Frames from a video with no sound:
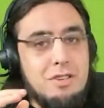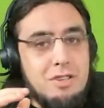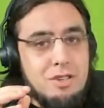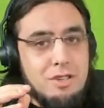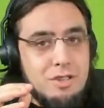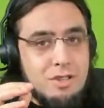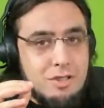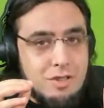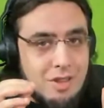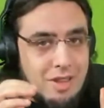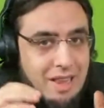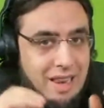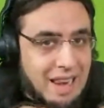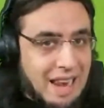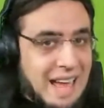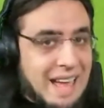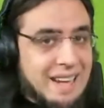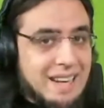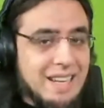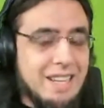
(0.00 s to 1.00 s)
So the
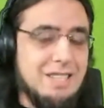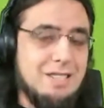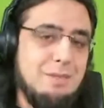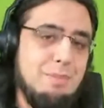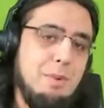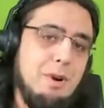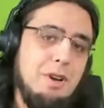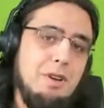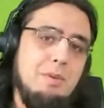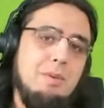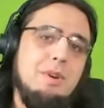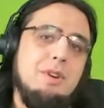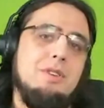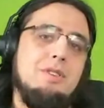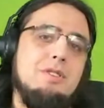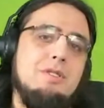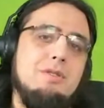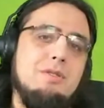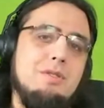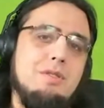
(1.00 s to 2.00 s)
landing is the part you want to
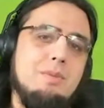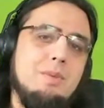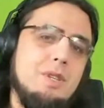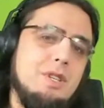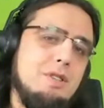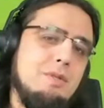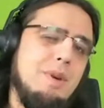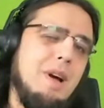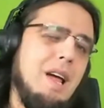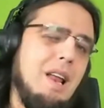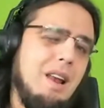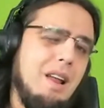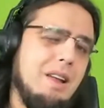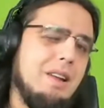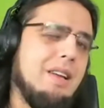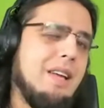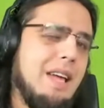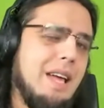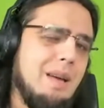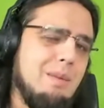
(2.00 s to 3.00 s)
choose, which is why a lot
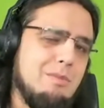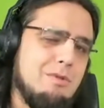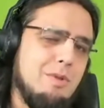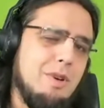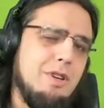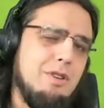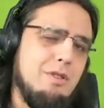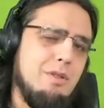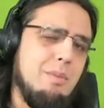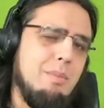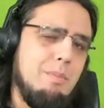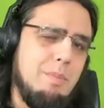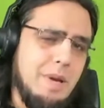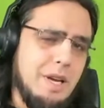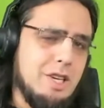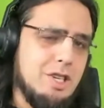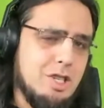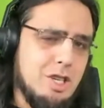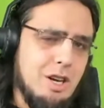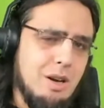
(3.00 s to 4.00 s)
of games, when you do a
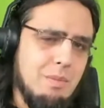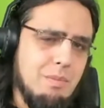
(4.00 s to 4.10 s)
big jump,